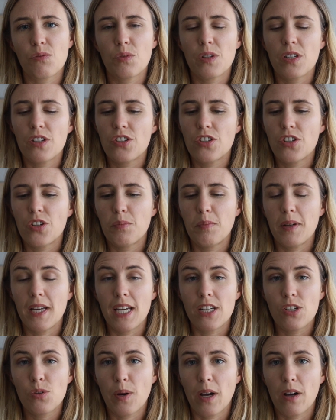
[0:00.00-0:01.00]
which could be
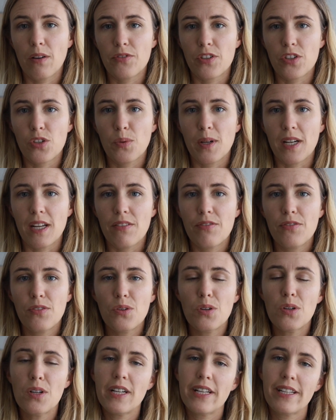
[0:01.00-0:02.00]
a
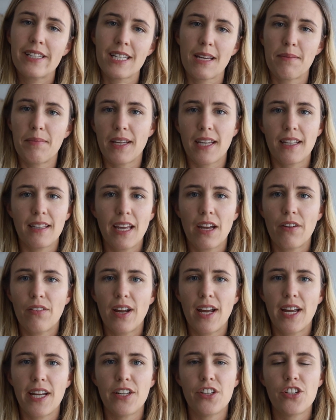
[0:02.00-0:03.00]
12-24, something in that
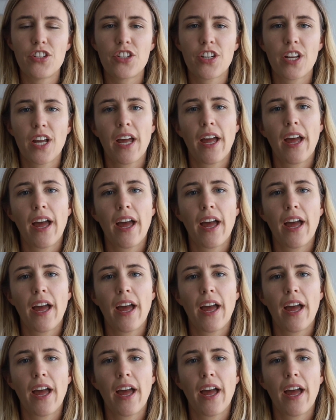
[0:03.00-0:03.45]
range.